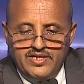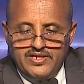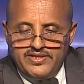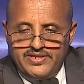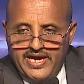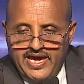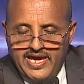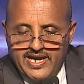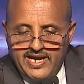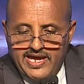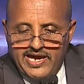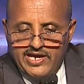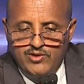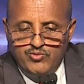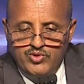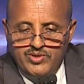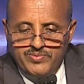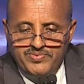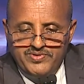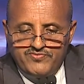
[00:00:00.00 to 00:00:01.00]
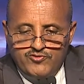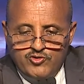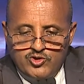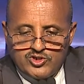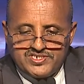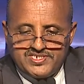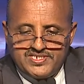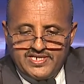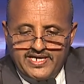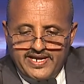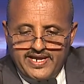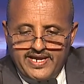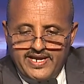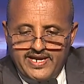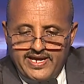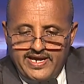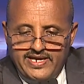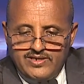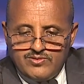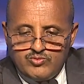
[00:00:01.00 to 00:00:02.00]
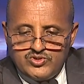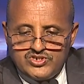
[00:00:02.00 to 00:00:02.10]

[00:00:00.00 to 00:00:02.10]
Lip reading: the airline will be 4-star airline